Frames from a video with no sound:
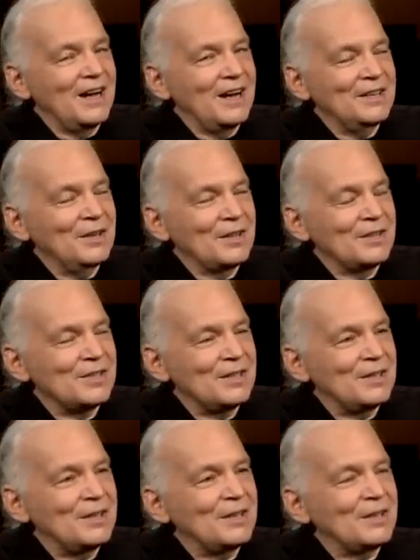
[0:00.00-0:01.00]
You know,
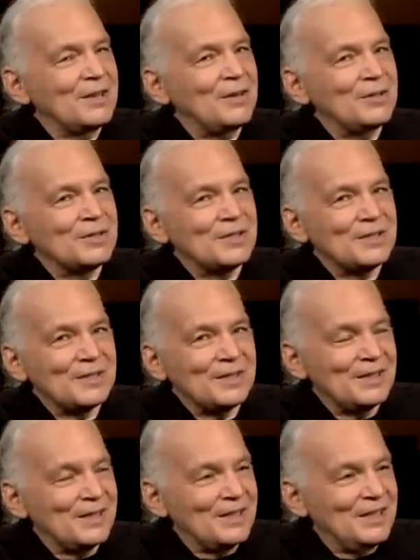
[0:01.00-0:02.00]
of course,
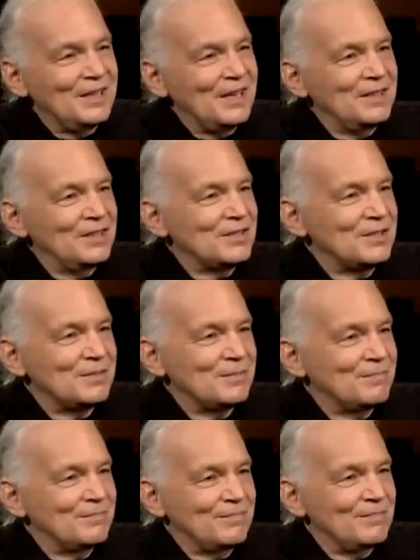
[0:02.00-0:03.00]
he had this
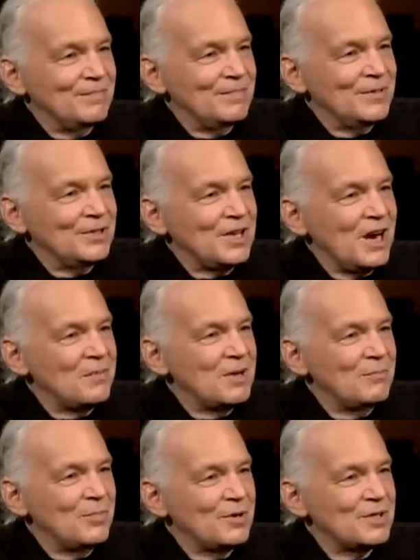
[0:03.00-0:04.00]

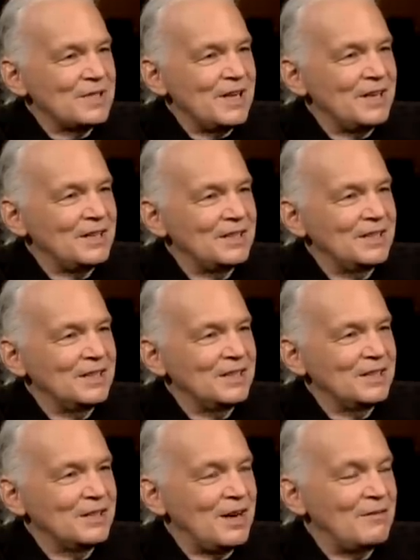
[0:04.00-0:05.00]
charming personality that
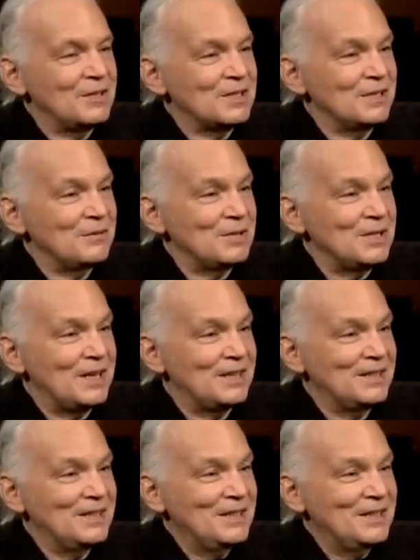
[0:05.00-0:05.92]
he obviously was not.